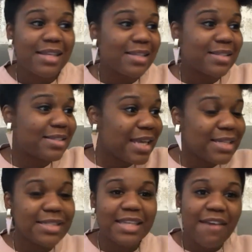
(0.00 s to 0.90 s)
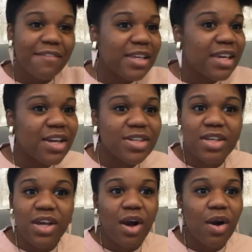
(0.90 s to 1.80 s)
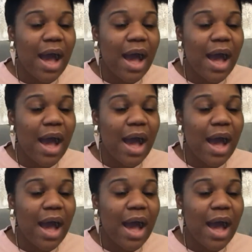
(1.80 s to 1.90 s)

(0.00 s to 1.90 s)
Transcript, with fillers: six, seven years ago,